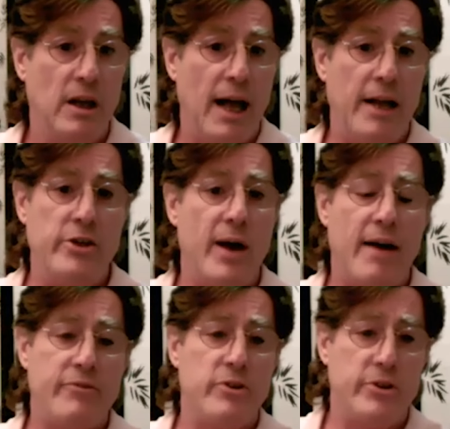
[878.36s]
and you
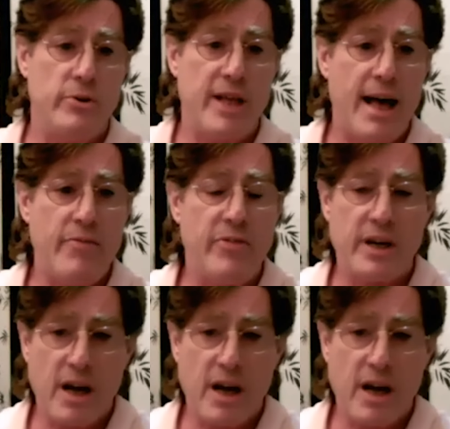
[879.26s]
have to do that in the